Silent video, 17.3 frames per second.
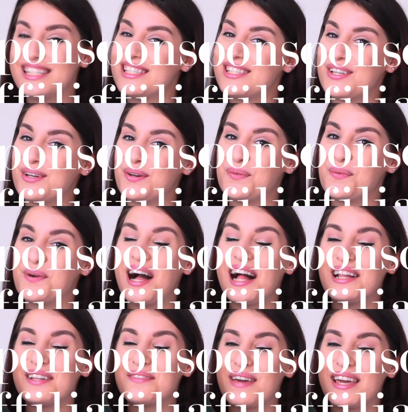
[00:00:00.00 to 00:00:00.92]
So
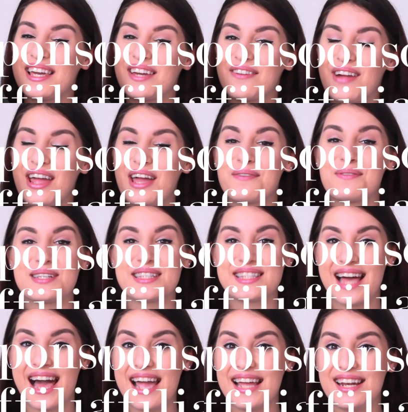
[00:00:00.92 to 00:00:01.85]
Wild Bangarang was
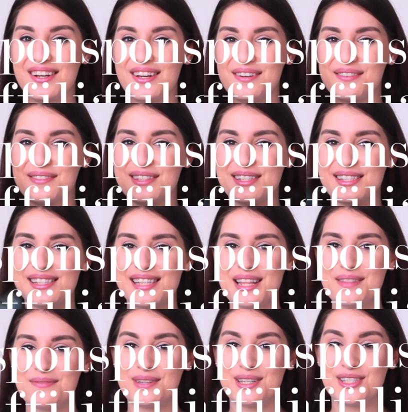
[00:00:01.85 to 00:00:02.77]
kind enough to
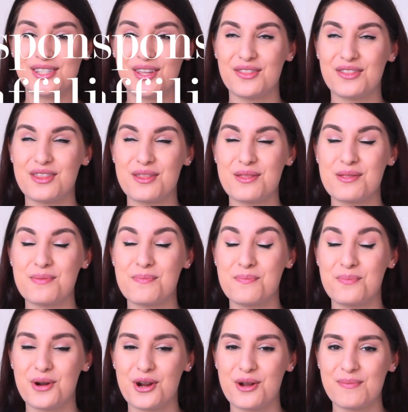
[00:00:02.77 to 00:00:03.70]
send me something
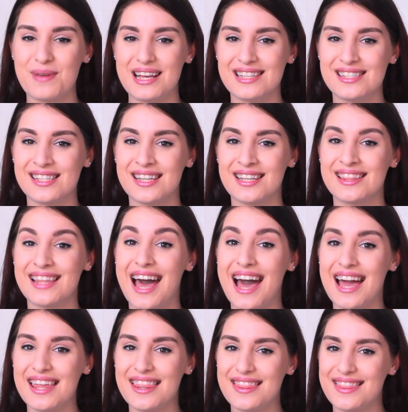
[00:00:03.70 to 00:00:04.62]
mermazing that
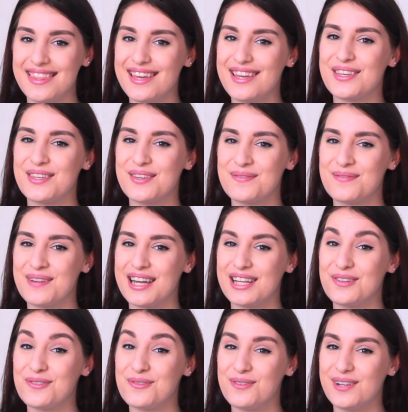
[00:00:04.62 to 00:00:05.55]
I think you
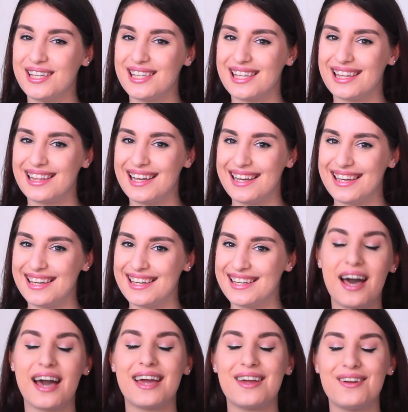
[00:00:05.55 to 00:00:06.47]
might really
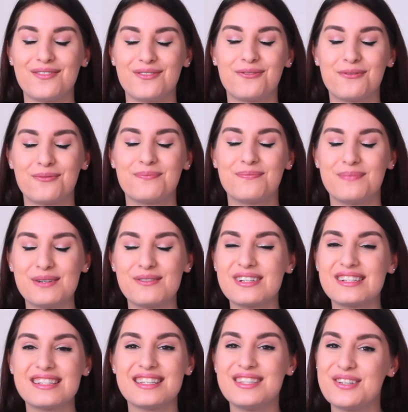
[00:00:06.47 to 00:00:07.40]
like. I've been
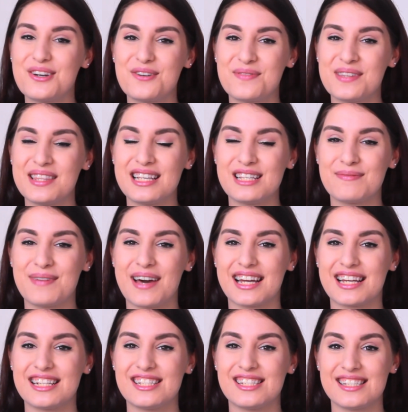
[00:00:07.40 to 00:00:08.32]
wanting to open this
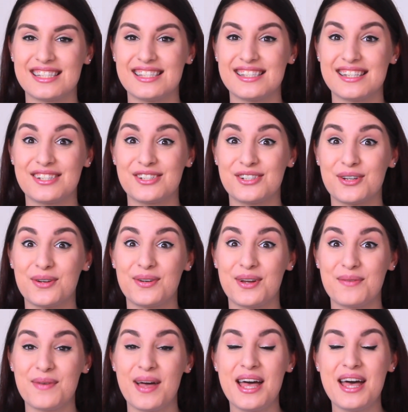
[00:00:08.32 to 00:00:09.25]
package since it showed
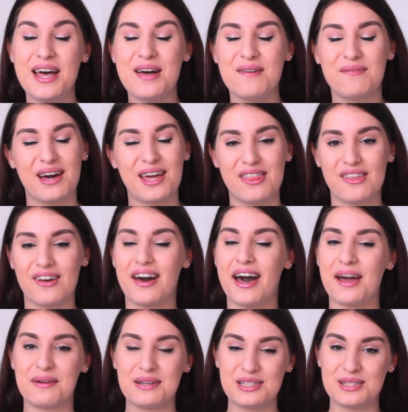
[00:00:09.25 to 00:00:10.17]
up, but I thought
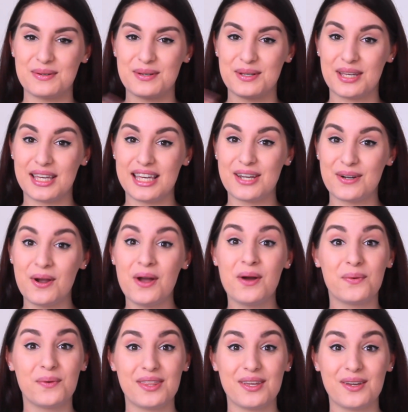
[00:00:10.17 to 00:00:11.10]
I would do it here
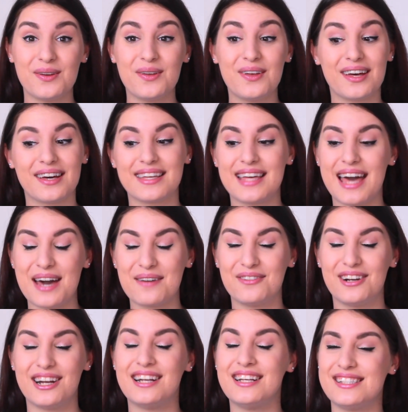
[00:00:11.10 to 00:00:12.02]
with you on
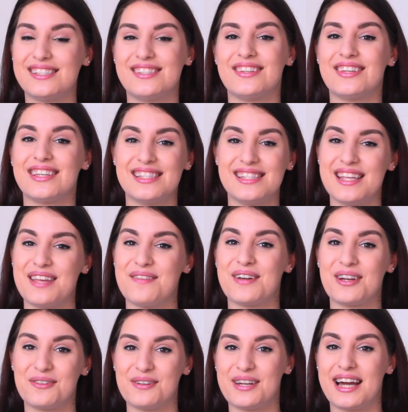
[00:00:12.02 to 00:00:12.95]
camera so you can see
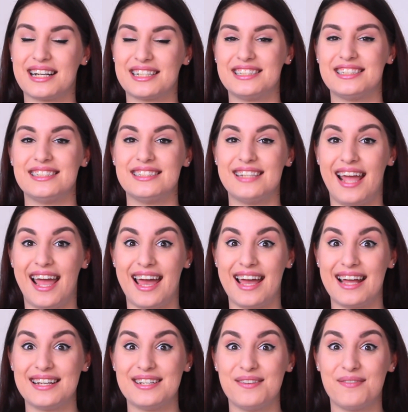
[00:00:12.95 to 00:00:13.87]
my reaction
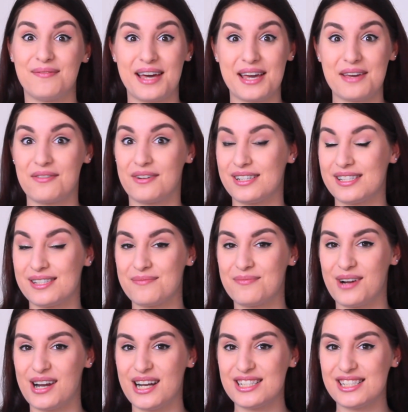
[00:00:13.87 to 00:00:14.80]
and my first
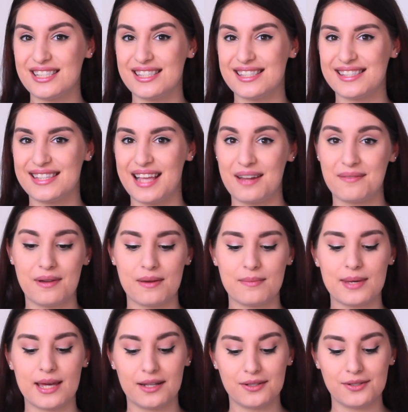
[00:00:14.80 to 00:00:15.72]
impressions, and
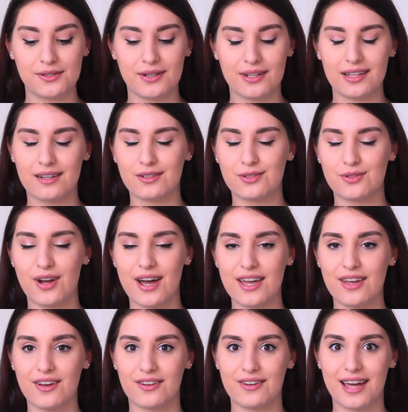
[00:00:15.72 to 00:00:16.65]
maybe I'll do a little
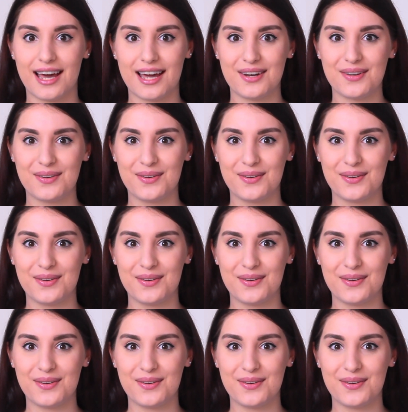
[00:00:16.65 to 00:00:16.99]
try on, I don't